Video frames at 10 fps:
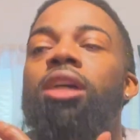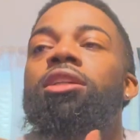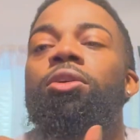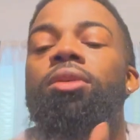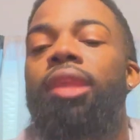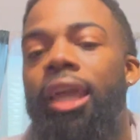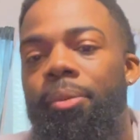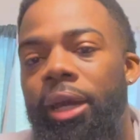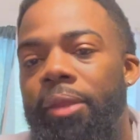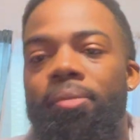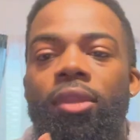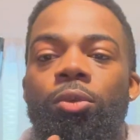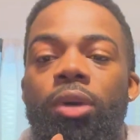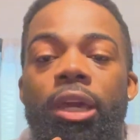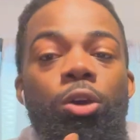So you think about it.
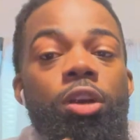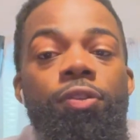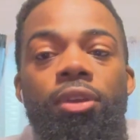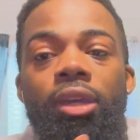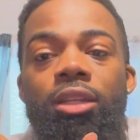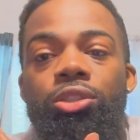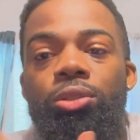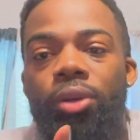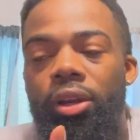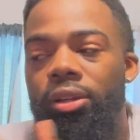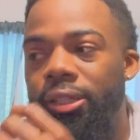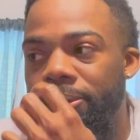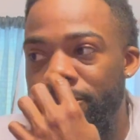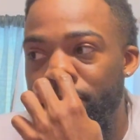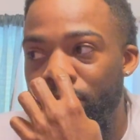In order for you to get a shoe early,
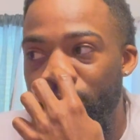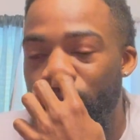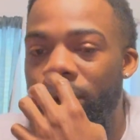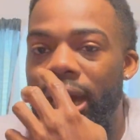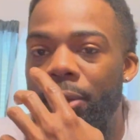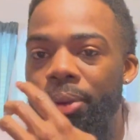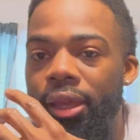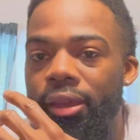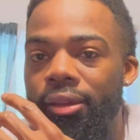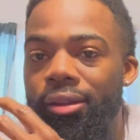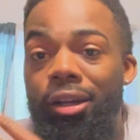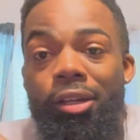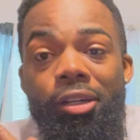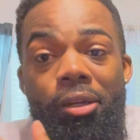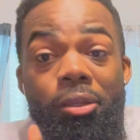you got to pay a
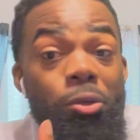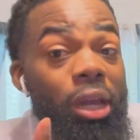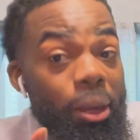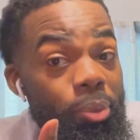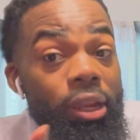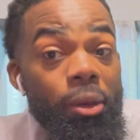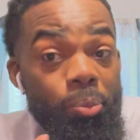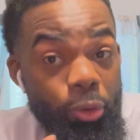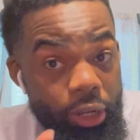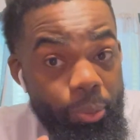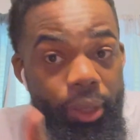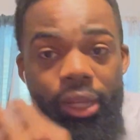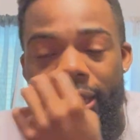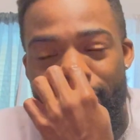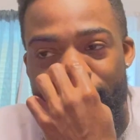good, you got to pay a pretty
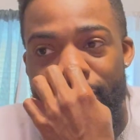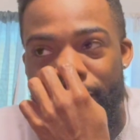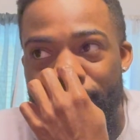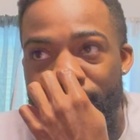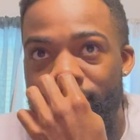penny in a sense.